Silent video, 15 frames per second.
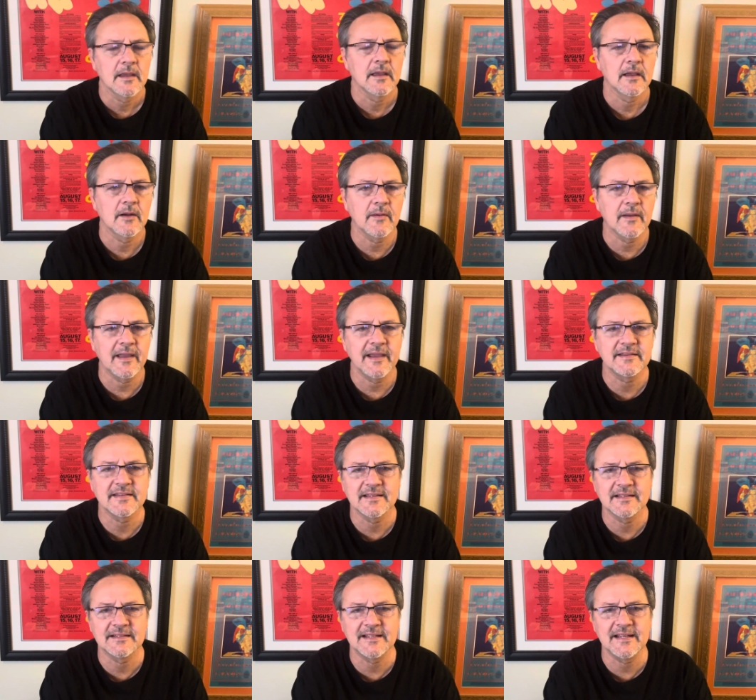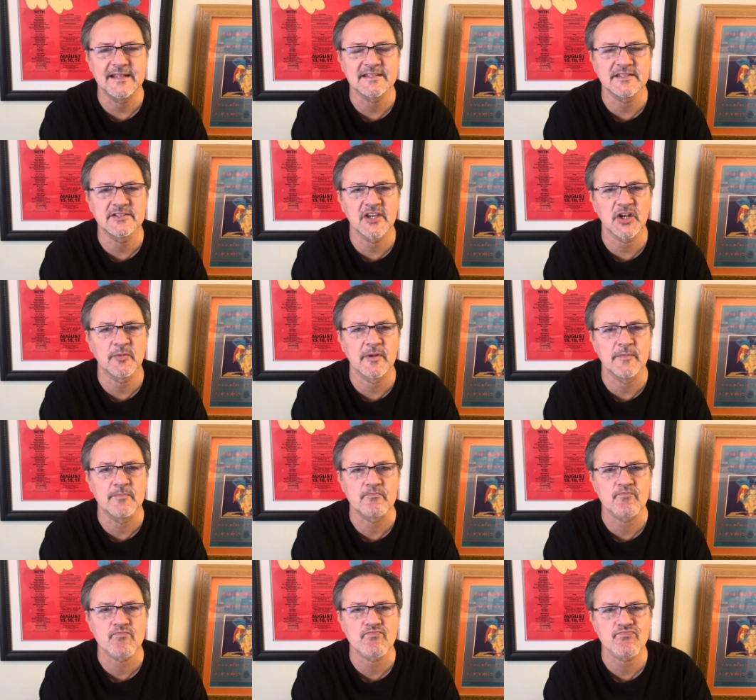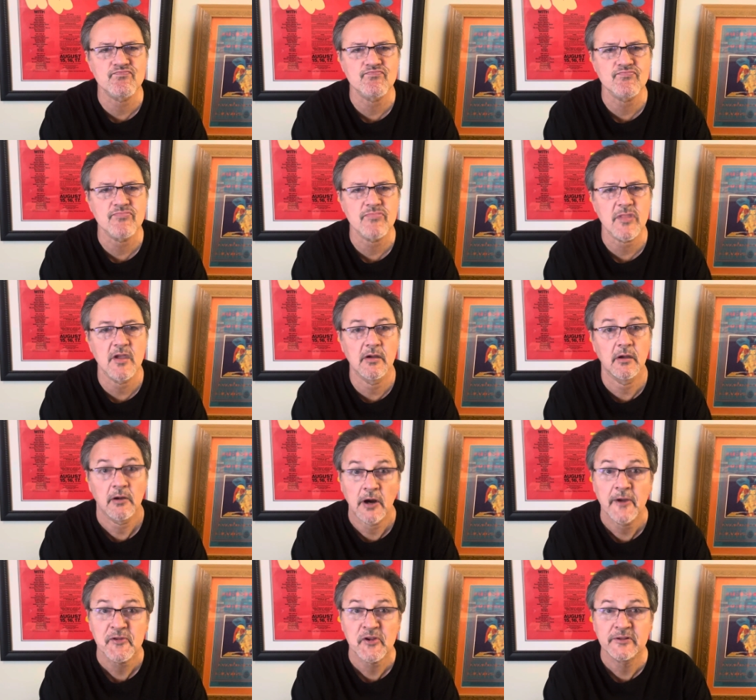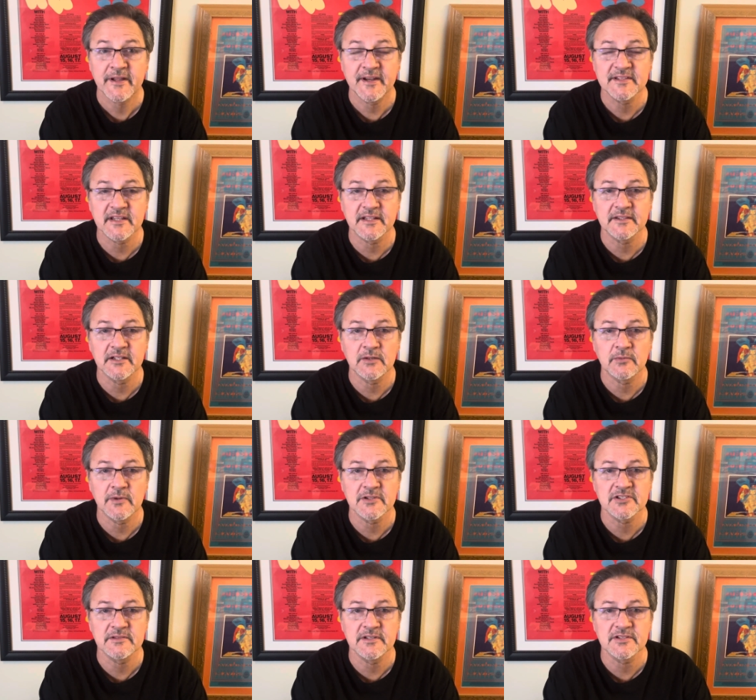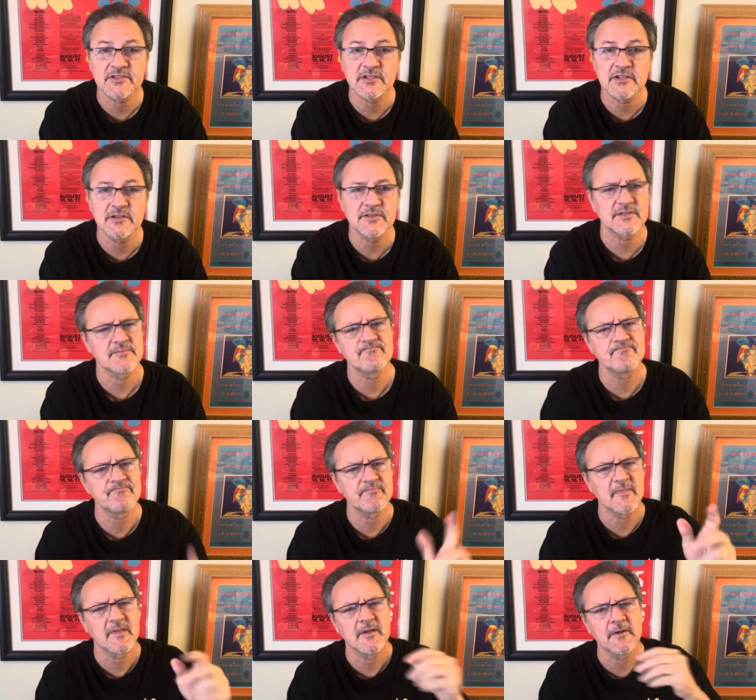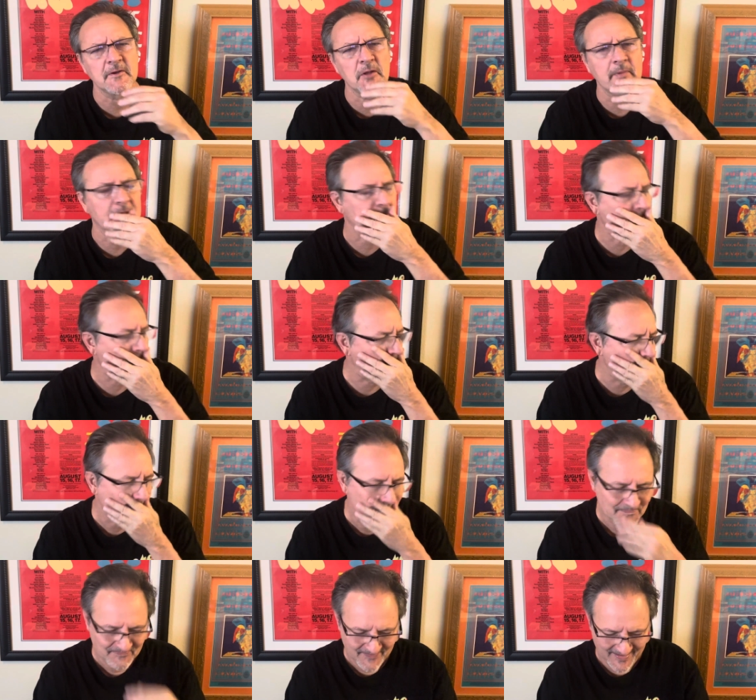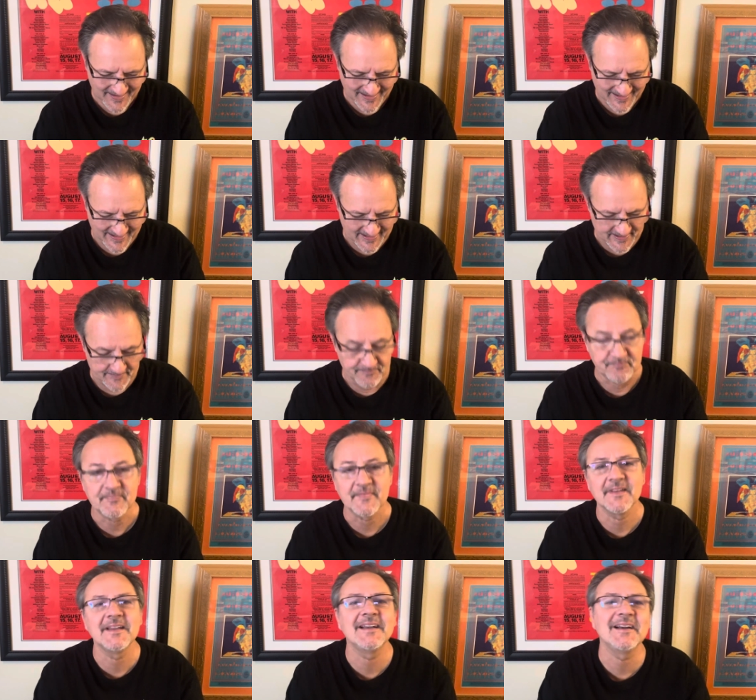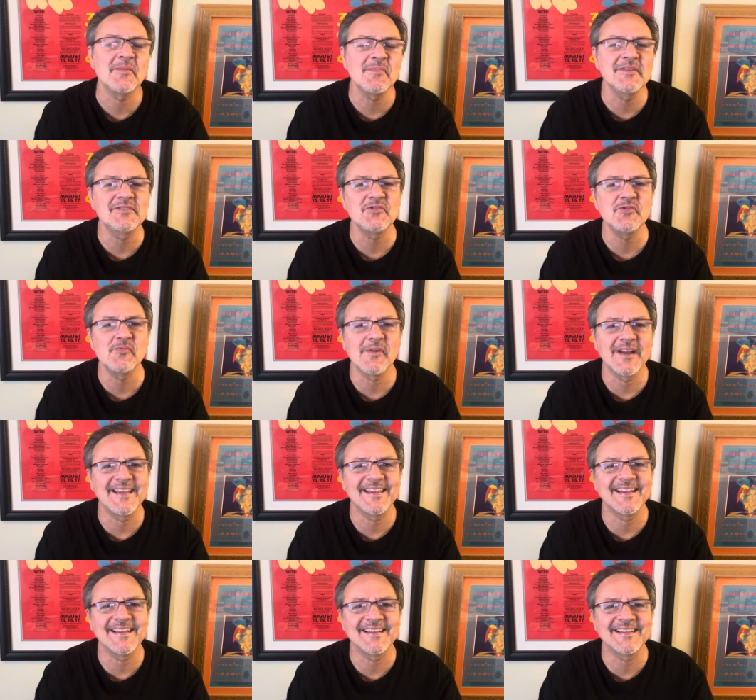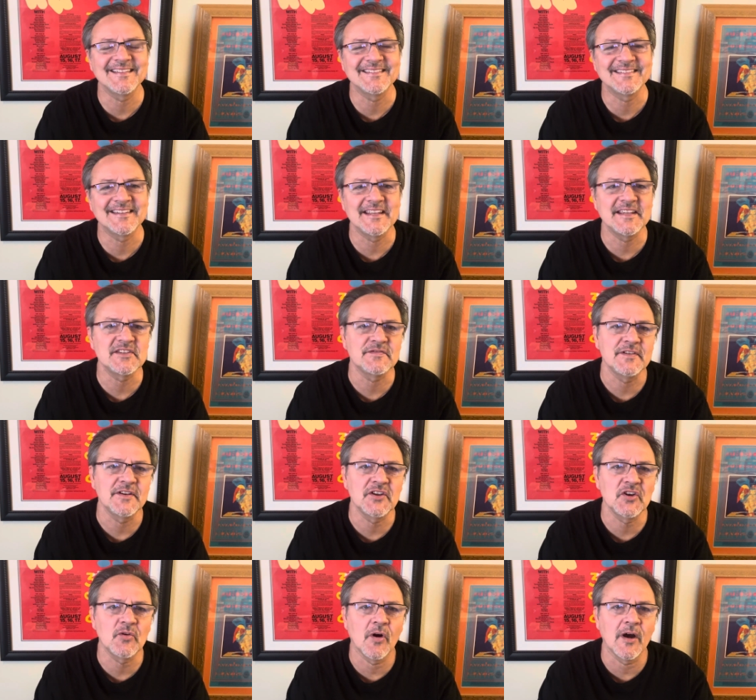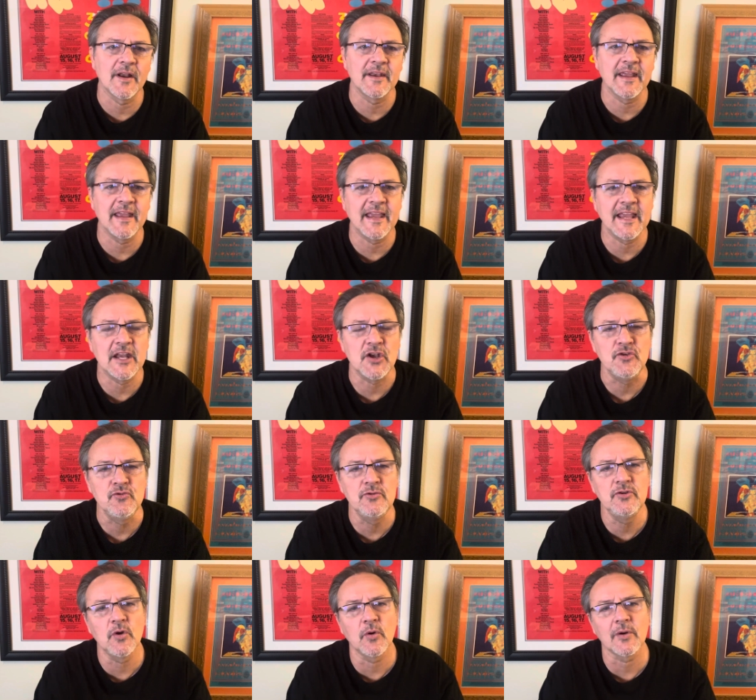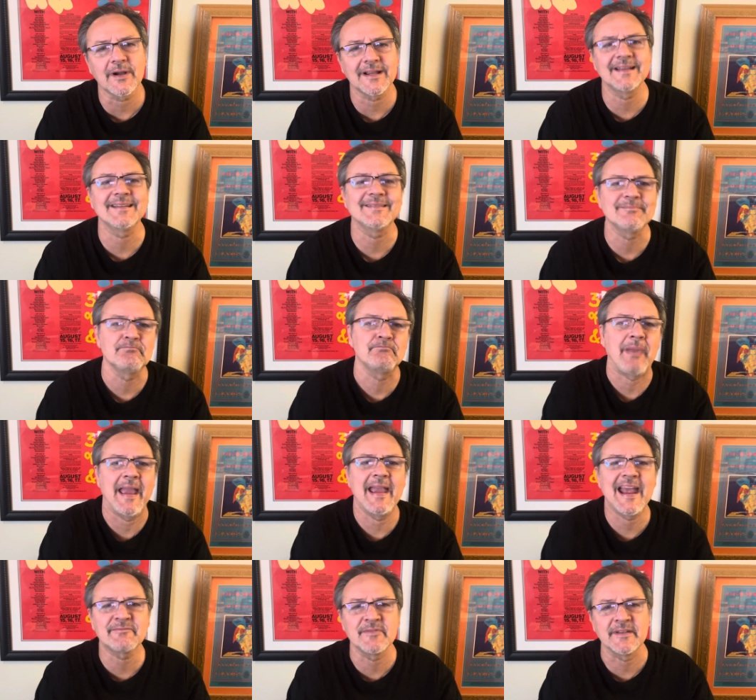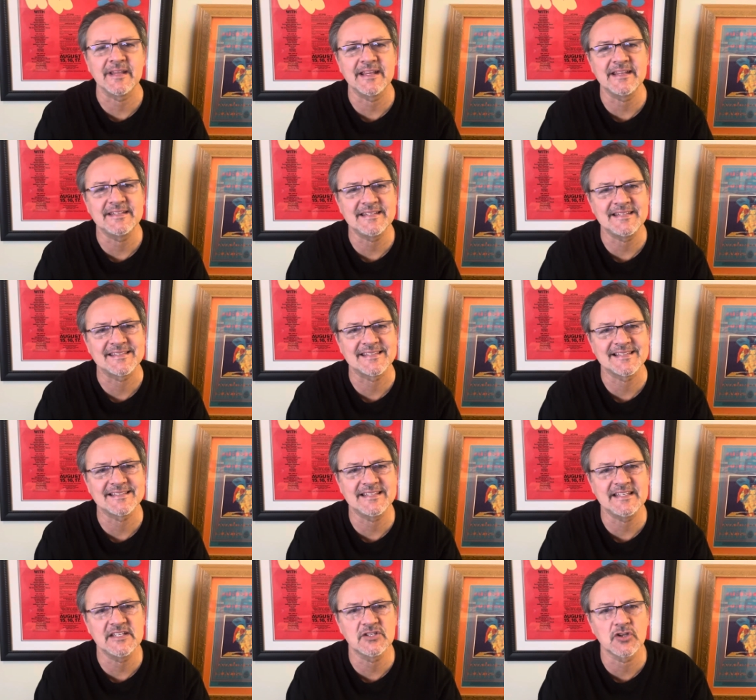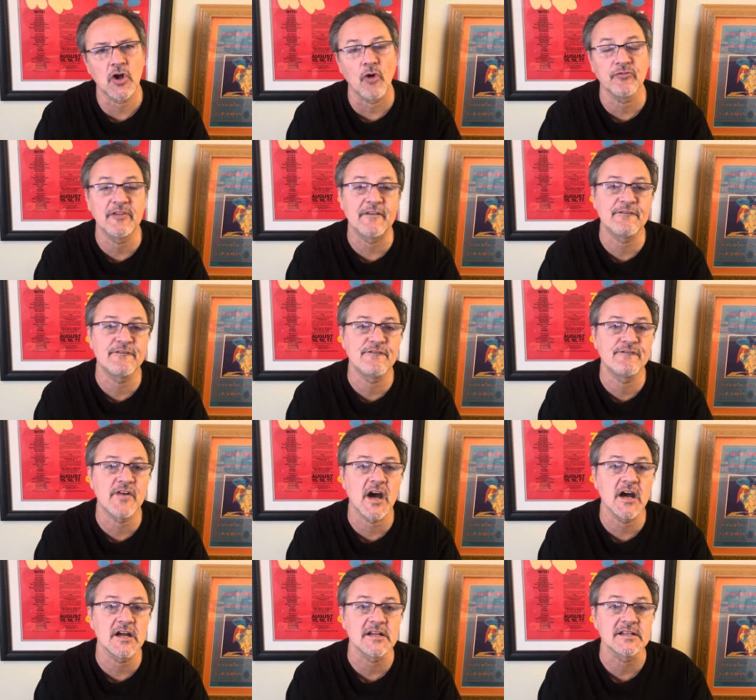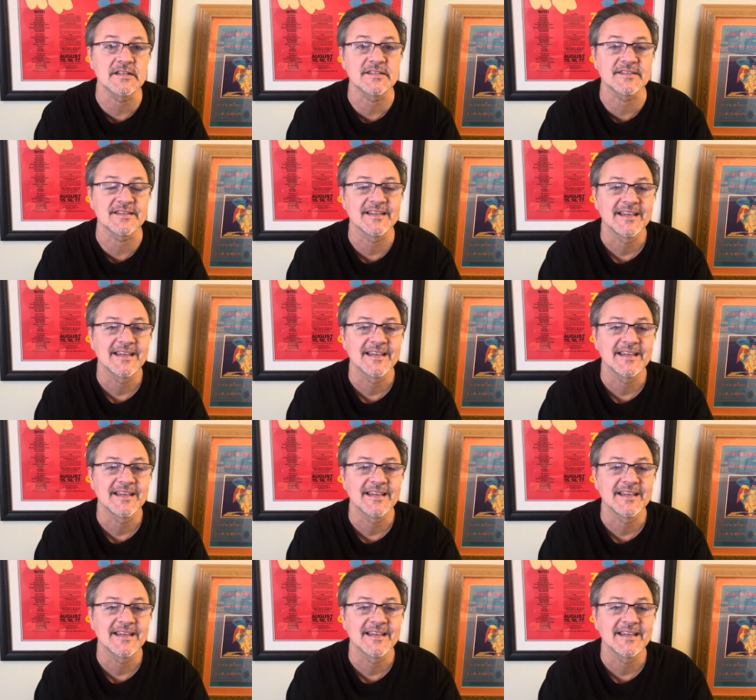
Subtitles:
All right, ladies and gentlemen, are there ladies out there watching these shows? I don't know about that. I'm going to do my today's video on a New York band from the 1960s called the Fugs.